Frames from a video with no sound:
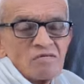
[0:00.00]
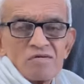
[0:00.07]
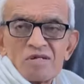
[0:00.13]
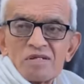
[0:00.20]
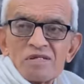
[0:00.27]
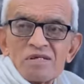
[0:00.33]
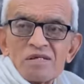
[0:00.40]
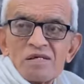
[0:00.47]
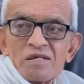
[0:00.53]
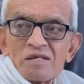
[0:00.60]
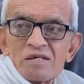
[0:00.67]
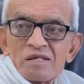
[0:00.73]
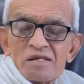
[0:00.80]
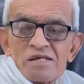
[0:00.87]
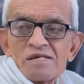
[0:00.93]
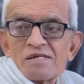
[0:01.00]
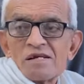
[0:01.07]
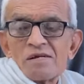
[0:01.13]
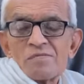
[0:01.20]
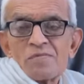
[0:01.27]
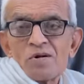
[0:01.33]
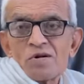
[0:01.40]
on the
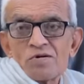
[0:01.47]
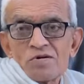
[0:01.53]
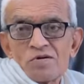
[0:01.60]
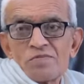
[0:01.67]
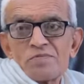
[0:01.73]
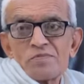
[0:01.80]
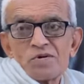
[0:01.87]
little plot of